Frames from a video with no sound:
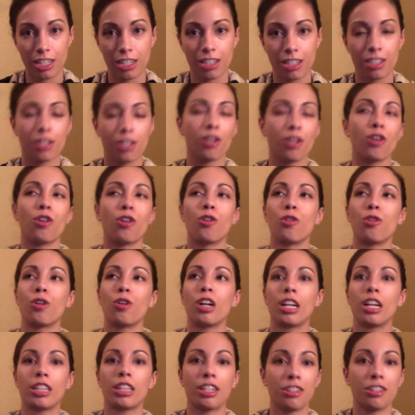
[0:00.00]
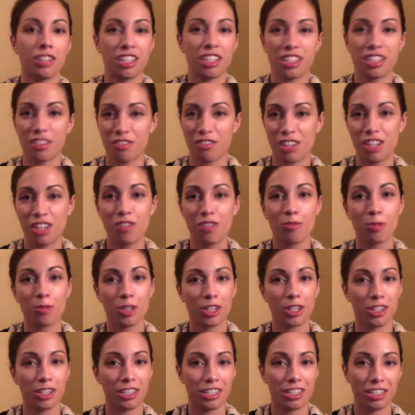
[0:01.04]
So their sense of
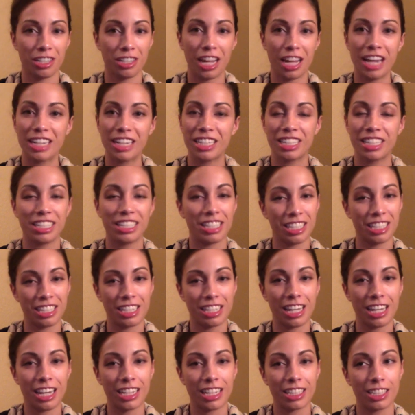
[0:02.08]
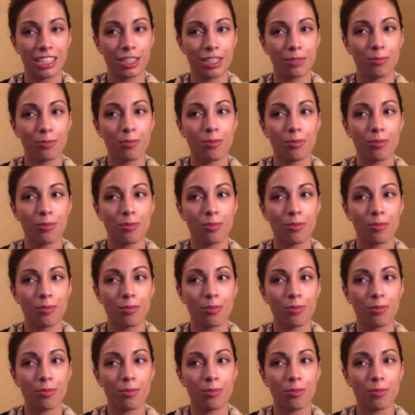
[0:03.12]
humor, likes, dislikes,